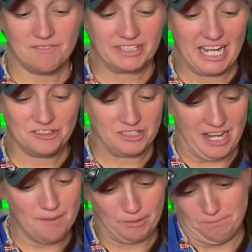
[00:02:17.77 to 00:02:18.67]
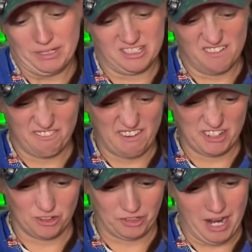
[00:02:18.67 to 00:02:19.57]
I haven't got to the apple, but
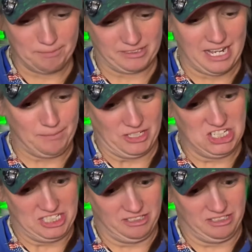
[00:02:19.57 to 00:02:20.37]
75-year-old apple's got to be good.